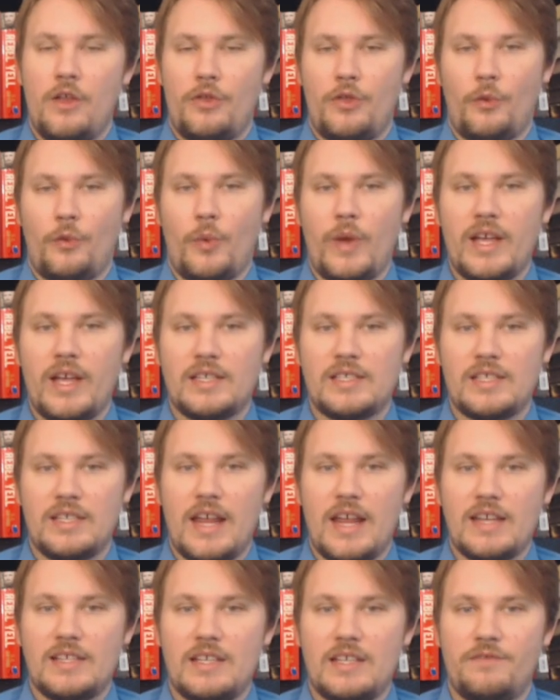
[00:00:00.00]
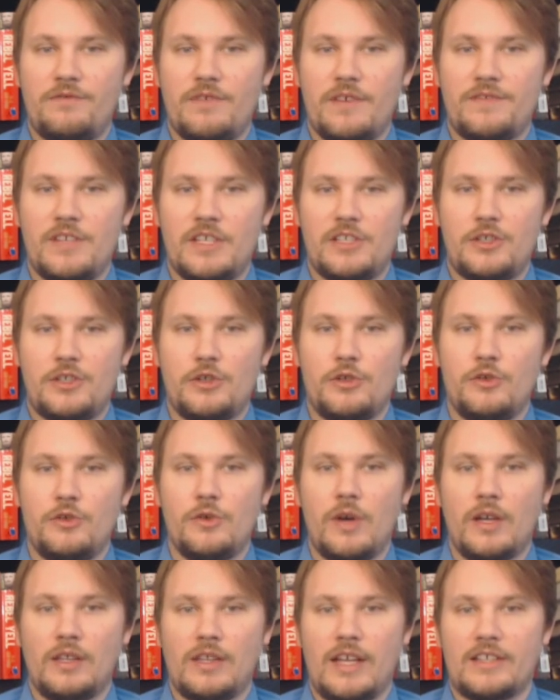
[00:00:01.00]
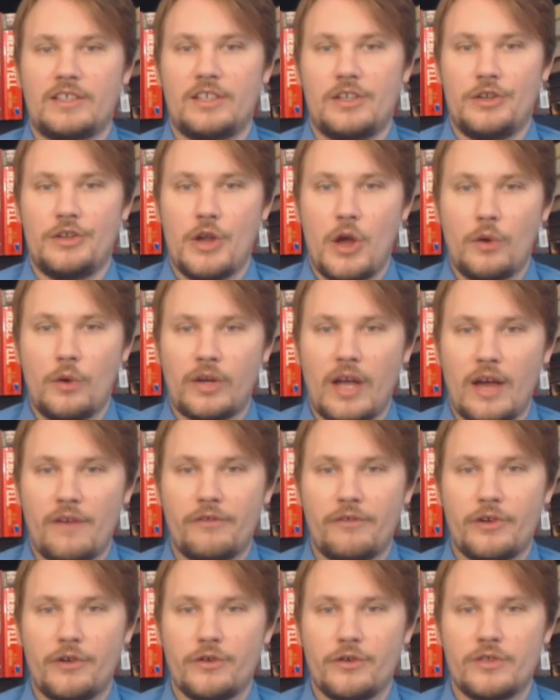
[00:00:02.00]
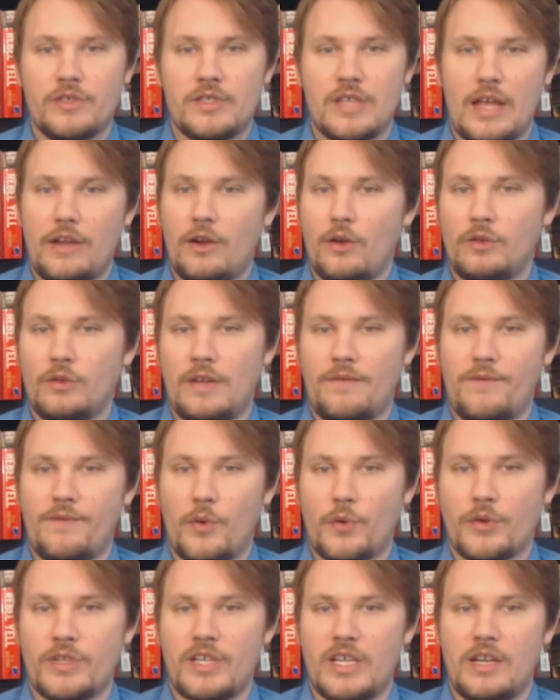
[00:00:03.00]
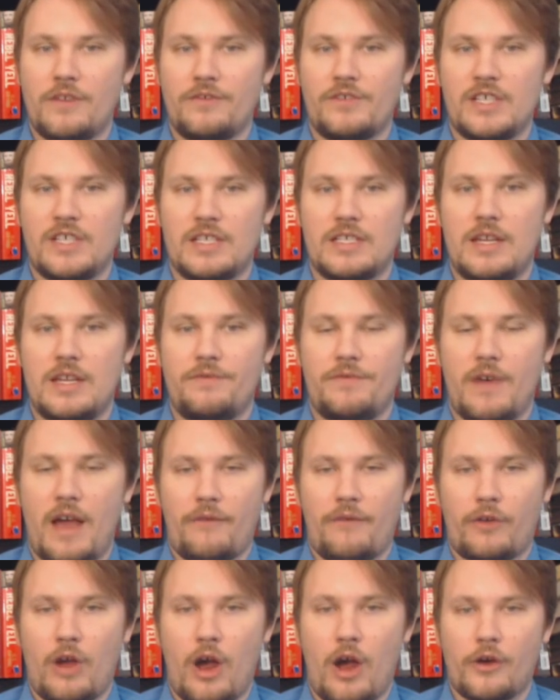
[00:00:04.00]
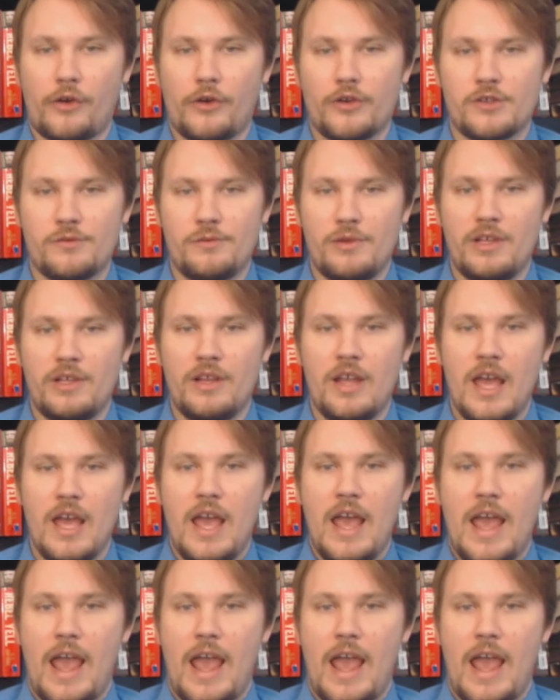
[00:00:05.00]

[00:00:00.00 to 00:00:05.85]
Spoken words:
the Whigs in 1852 elected no governors and only 14 of 65 congressmen,